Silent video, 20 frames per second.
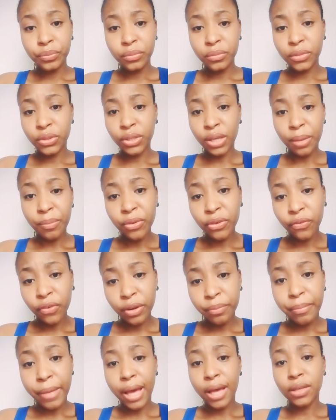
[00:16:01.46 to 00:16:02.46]
some of
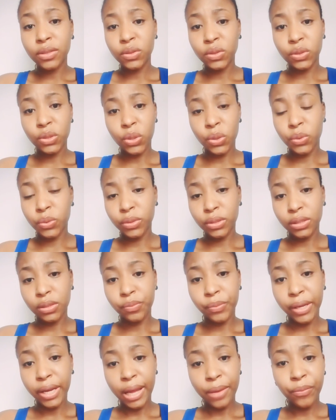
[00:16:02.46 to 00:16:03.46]
her milestones
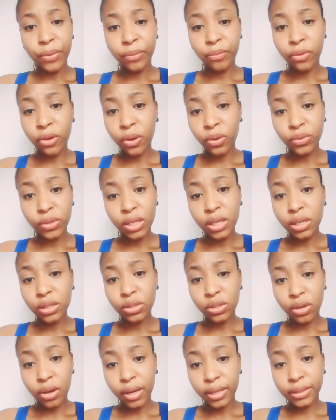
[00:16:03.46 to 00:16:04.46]
when I would go to the
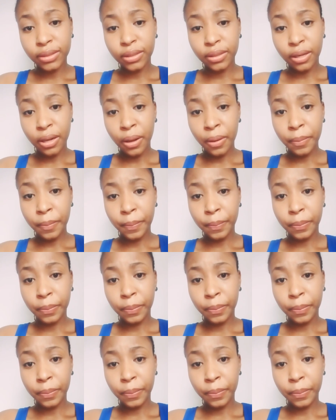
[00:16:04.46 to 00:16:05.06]
doctor.